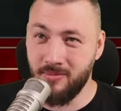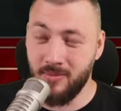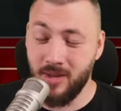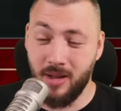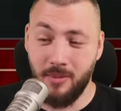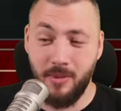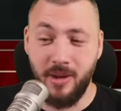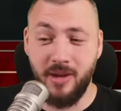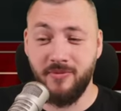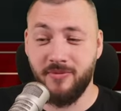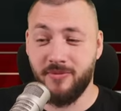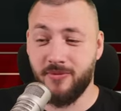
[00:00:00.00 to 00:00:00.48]
I
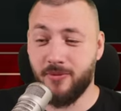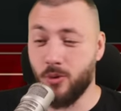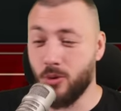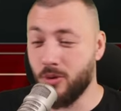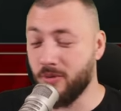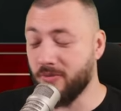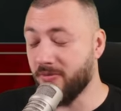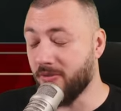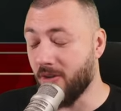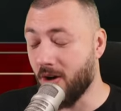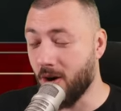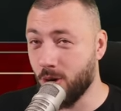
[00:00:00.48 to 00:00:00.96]
mean, for
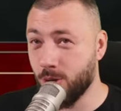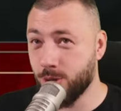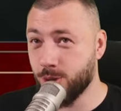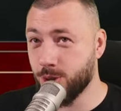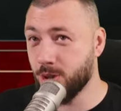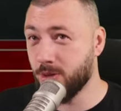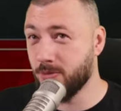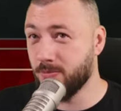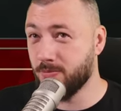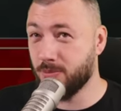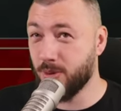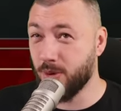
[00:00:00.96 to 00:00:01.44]

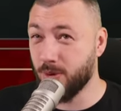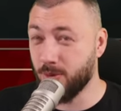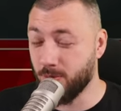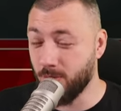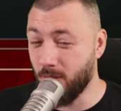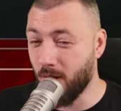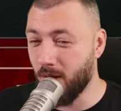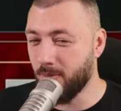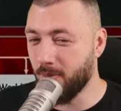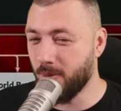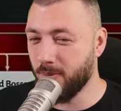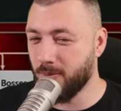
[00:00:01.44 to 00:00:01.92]
Varshan,
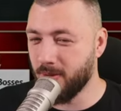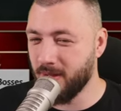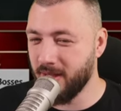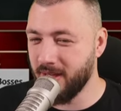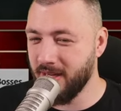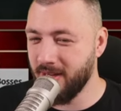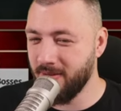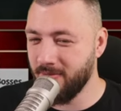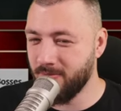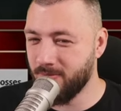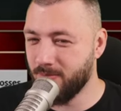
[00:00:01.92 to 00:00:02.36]
probably.